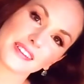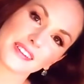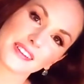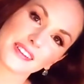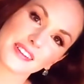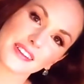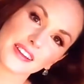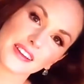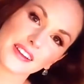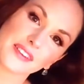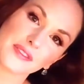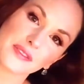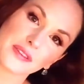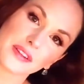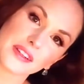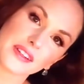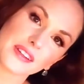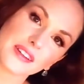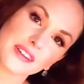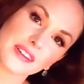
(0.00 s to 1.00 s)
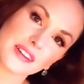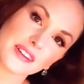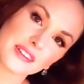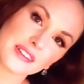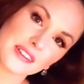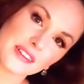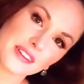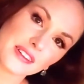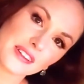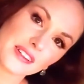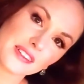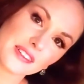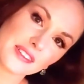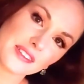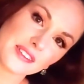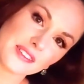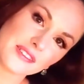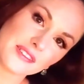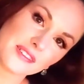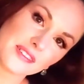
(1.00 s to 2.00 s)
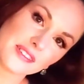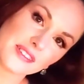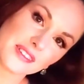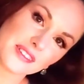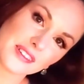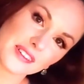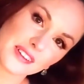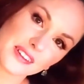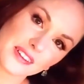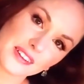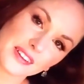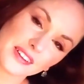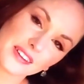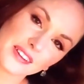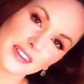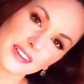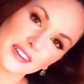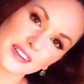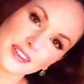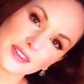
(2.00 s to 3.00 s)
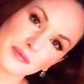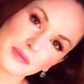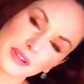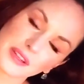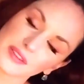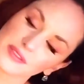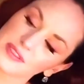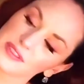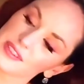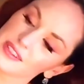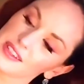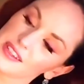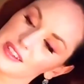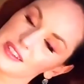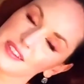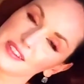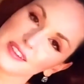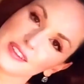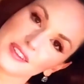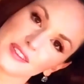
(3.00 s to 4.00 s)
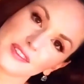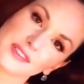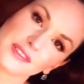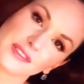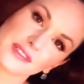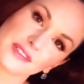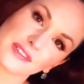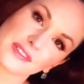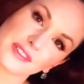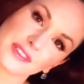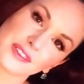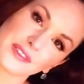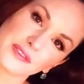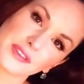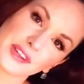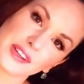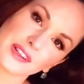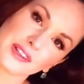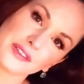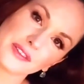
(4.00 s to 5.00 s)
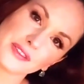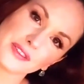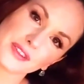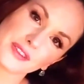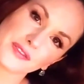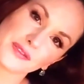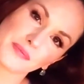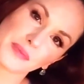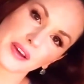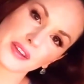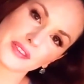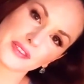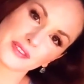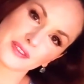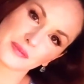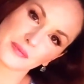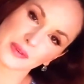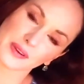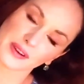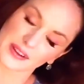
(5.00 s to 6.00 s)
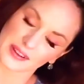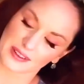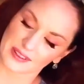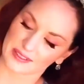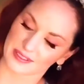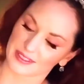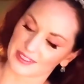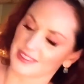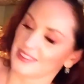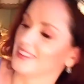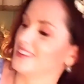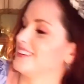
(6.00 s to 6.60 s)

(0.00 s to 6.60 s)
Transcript: You get a really good look at you? Nobody ever sees you. The reclusive Buster Brown.